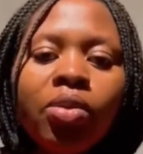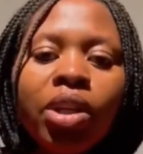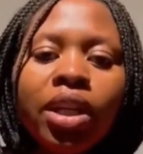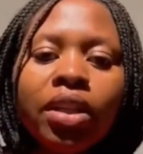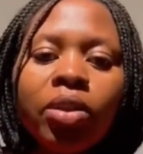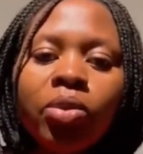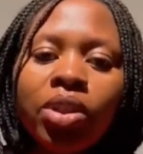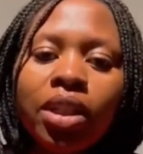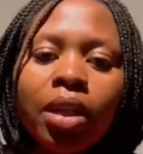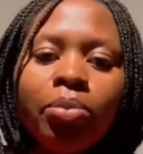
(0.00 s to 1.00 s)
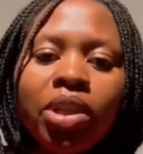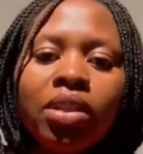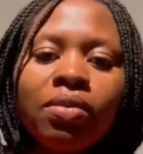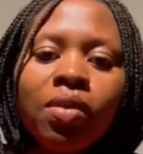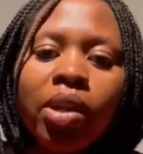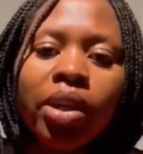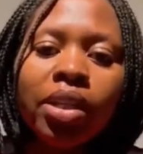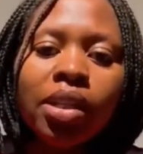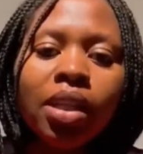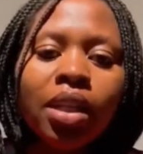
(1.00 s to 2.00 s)
related to gender-based
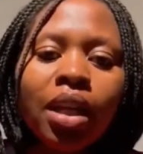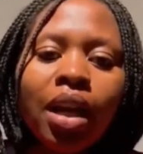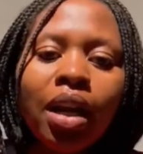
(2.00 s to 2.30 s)
violence in